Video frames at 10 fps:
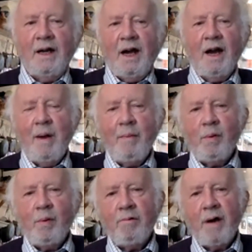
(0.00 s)
I remember
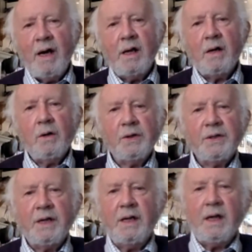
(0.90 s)
we were running a course
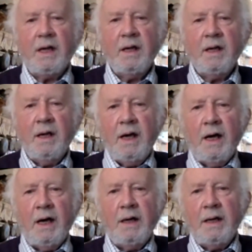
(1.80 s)
in the
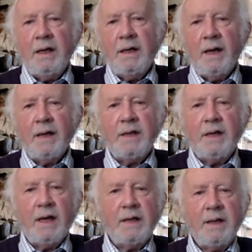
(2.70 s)
early
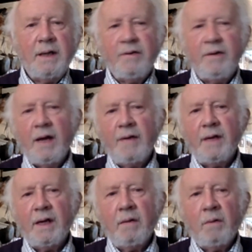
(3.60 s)
1983, I
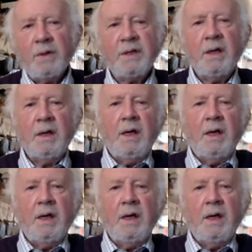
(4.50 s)
think it was.